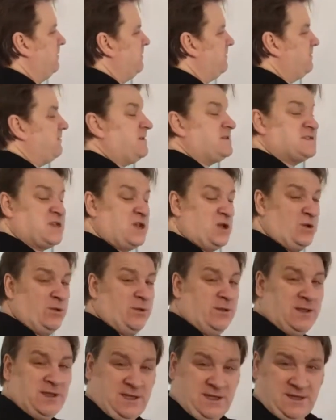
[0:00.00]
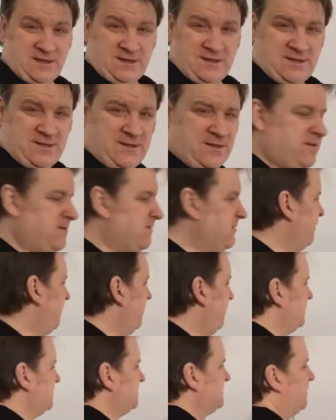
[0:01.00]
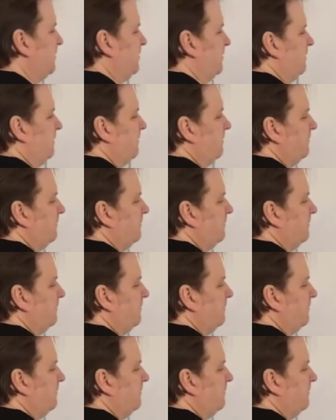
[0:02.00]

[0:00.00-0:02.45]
this hole here, first hole,